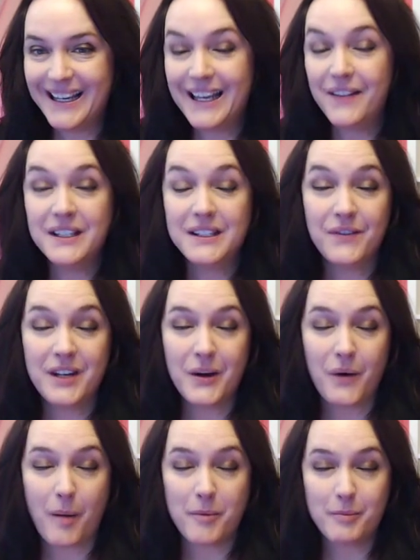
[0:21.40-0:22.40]
In this video,
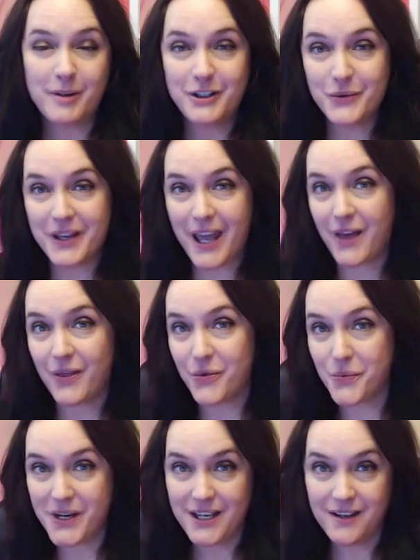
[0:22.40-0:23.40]
I'm going to be doing a
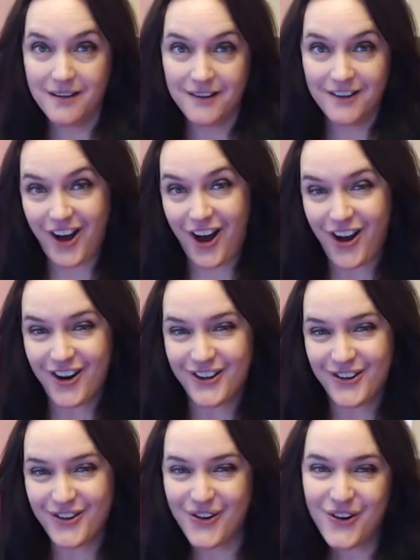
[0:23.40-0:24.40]
3-card
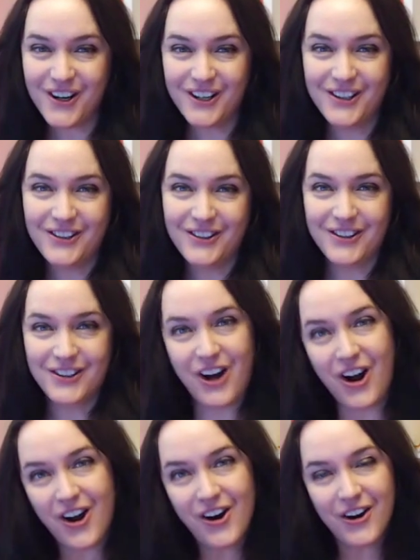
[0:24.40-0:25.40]
Oracle
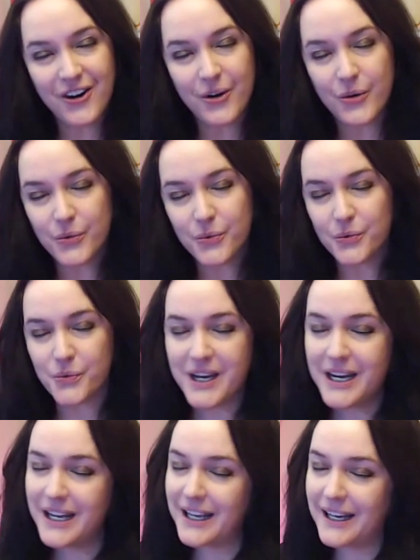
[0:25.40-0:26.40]
card
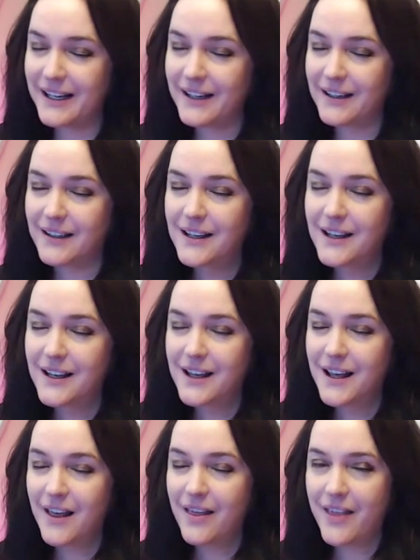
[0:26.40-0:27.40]
reading.
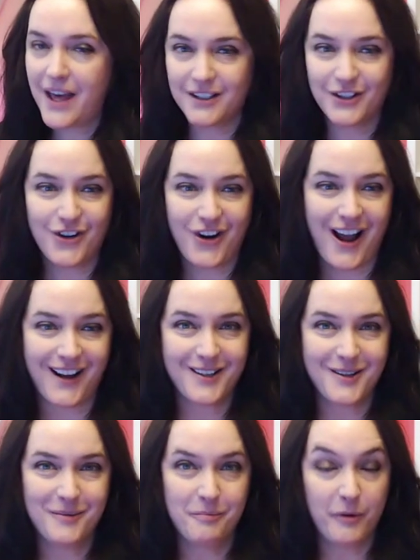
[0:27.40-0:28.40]
That is correct.
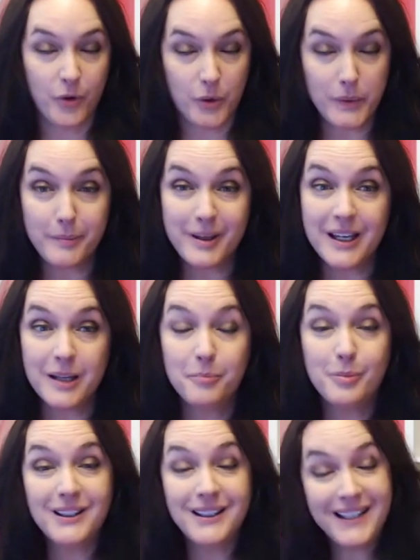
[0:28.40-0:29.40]
Before we begin,
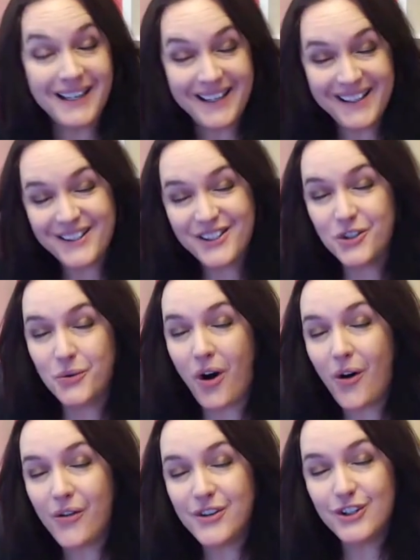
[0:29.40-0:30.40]
please do
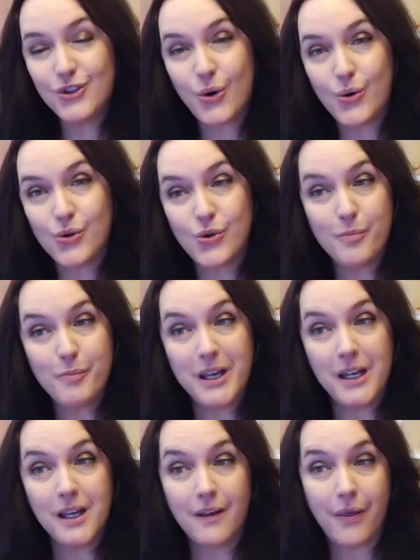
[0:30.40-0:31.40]
all the social
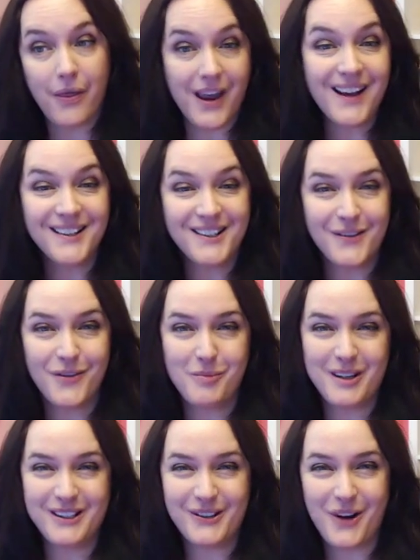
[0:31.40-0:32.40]
media things if you'd
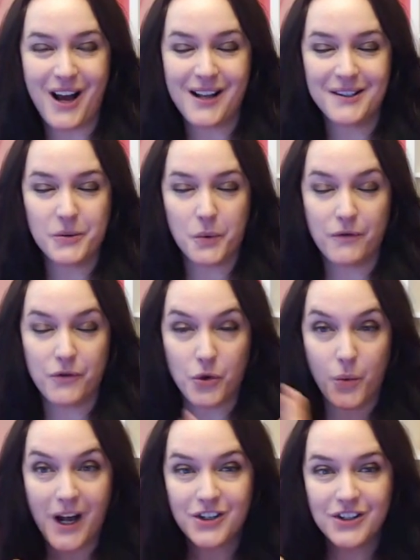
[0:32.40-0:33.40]
be so kind. So wherever you're
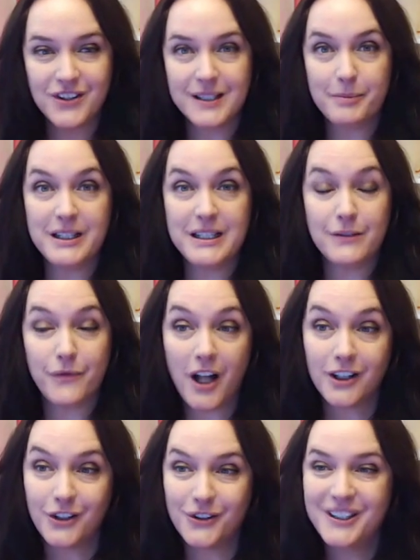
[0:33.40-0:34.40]
watching this, please
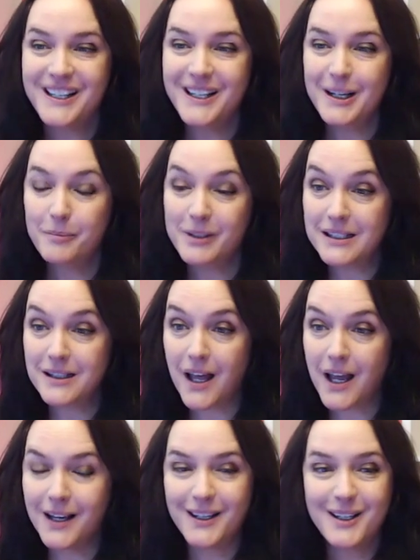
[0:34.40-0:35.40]
follow, please
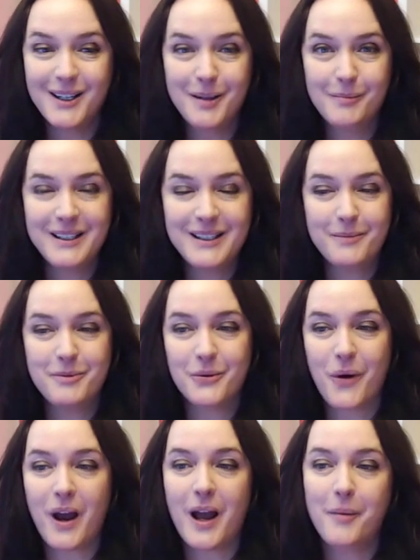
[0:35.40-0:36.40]
like, please
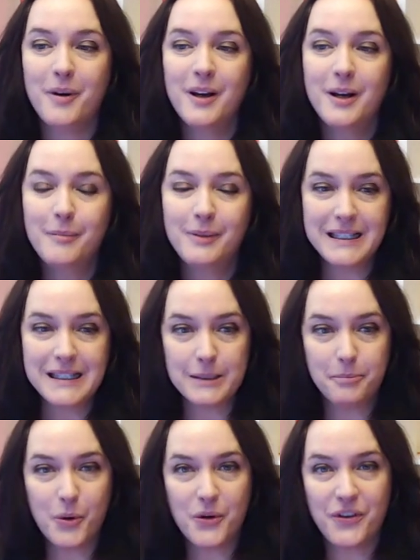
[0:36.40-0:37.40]
subscribe, please
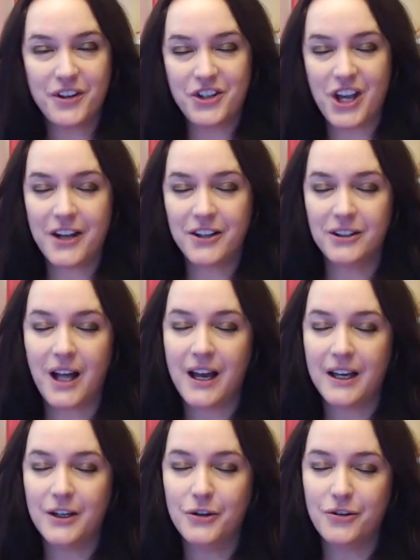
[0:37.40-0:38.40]
support the channel.
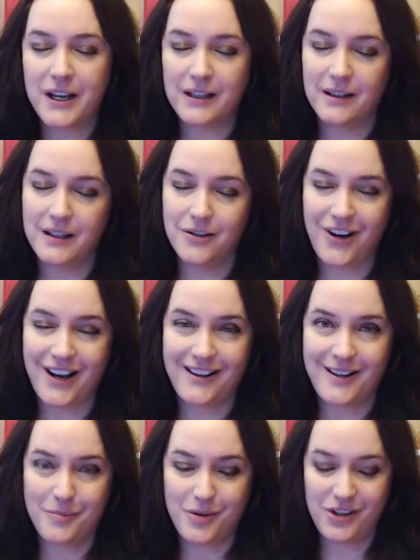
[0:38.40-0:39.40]
I greatly,
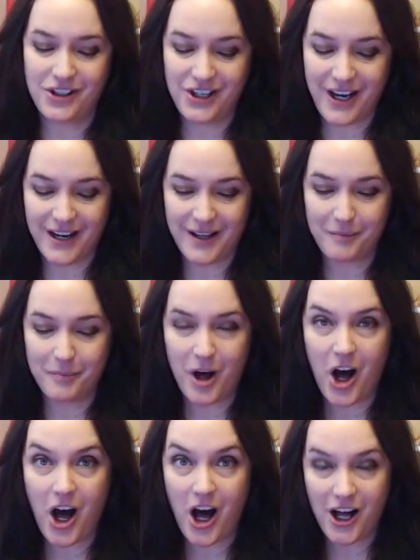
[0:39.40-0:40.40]
greatly appreciate it.
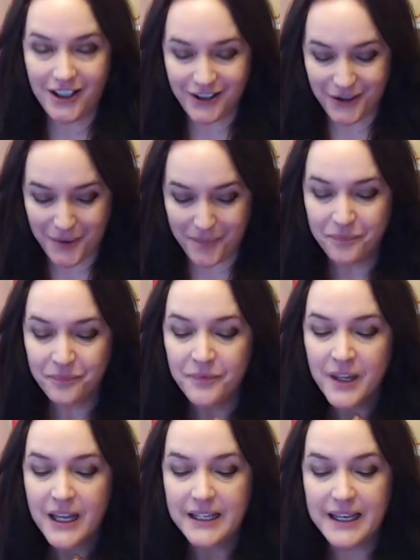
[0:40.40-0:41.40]
Mahalo.
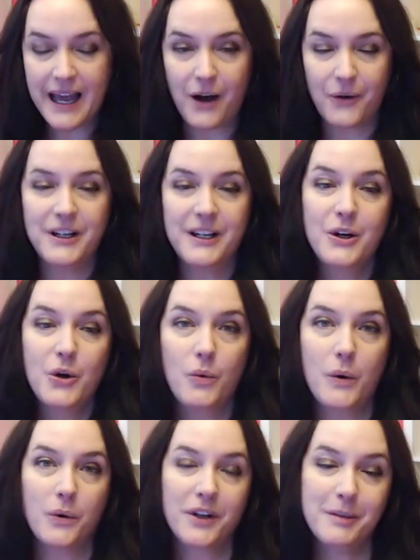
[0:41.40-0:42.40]
Now,
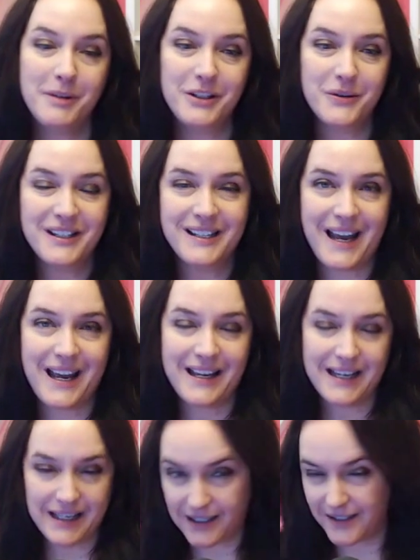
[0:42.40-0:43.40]
what we're going to be doing today
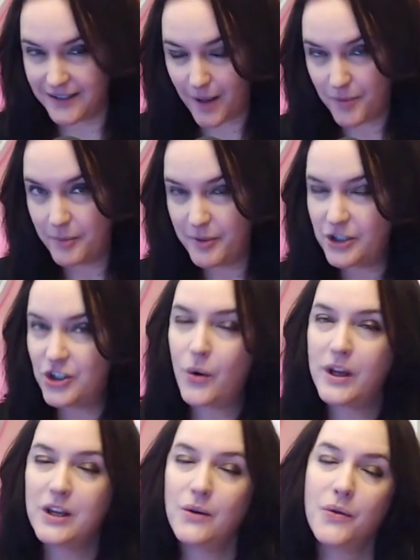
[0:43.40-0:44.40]
is I'm going to be
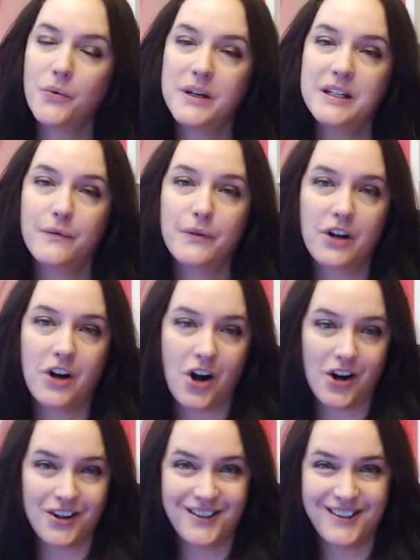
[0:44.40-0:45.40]
showing you 3 different
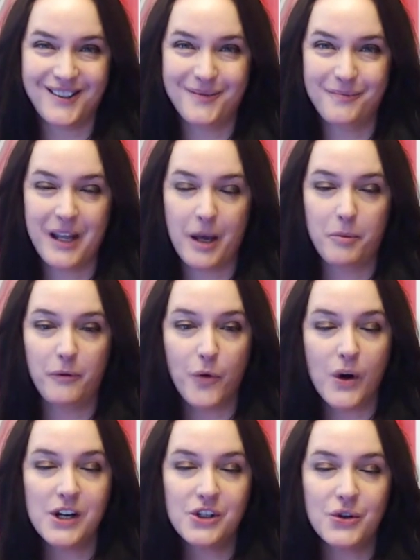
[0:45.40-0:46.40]
cards. Now,
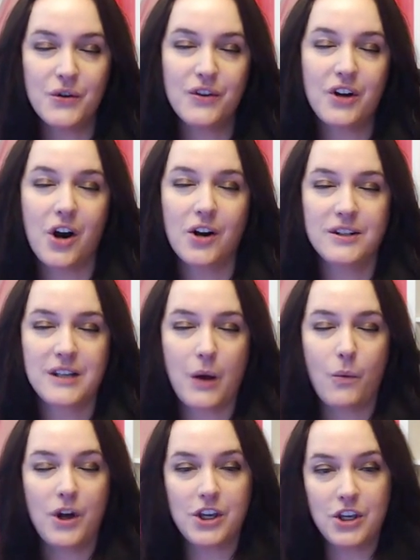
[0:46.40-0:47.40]
before I show you the cards, I
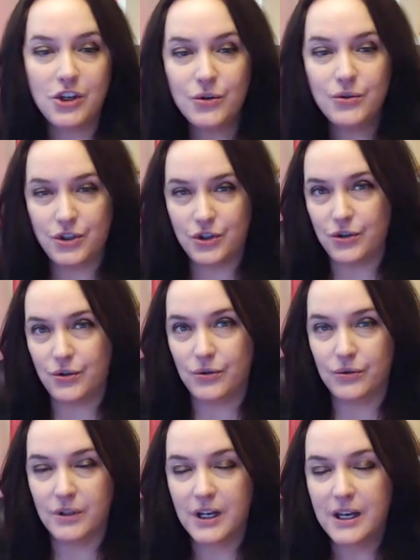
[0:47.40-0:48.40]
want you
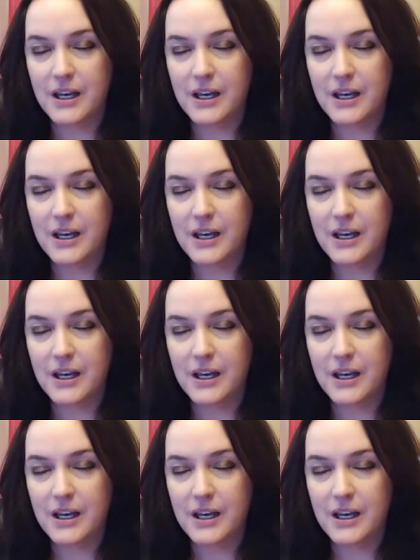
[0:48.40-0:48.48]
to